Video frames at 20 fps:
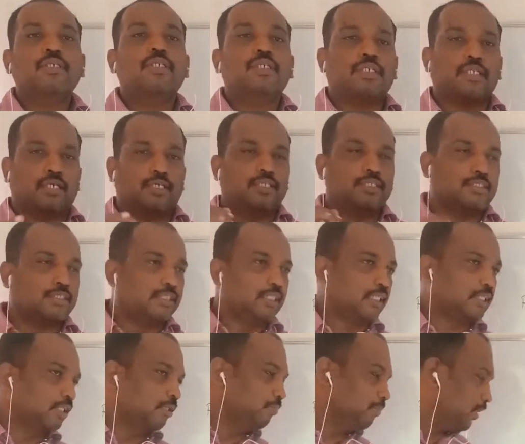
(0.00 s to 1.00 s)
Yeah, it's
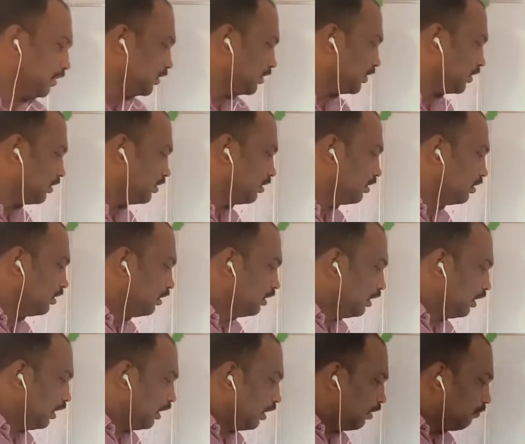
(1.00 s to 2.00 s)
nothing but
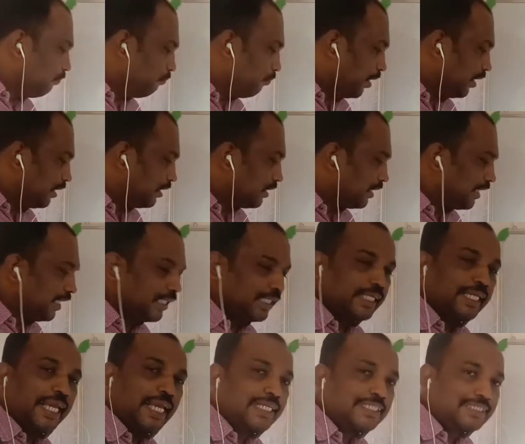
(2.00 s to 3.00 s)
when here
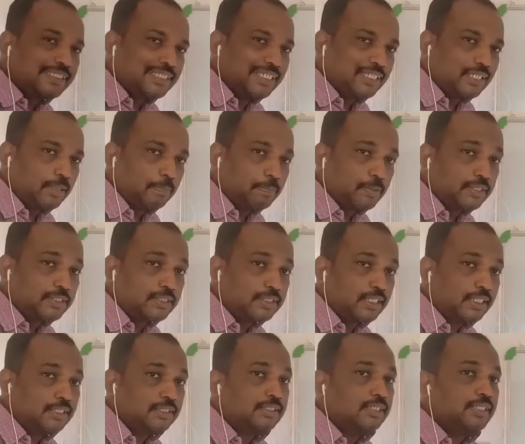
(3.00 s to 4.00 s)
x
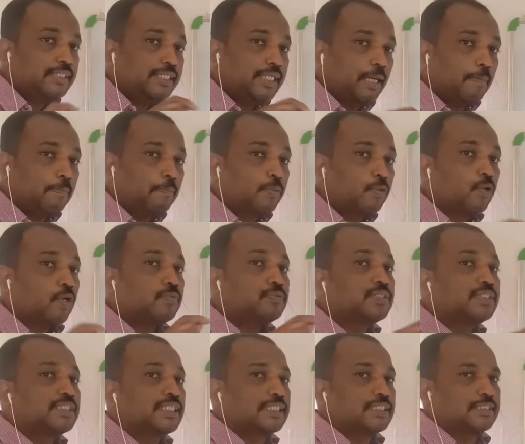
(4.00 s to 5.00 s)
represent number of
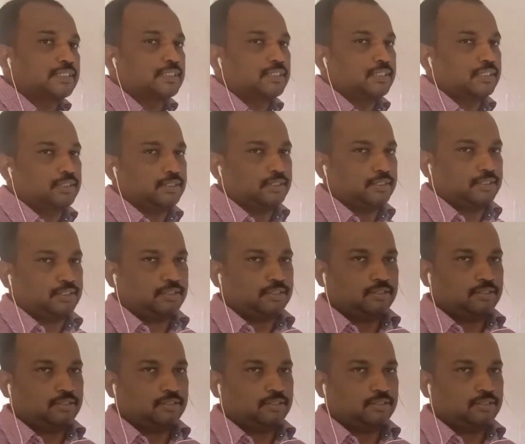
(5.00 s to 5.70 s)
sixes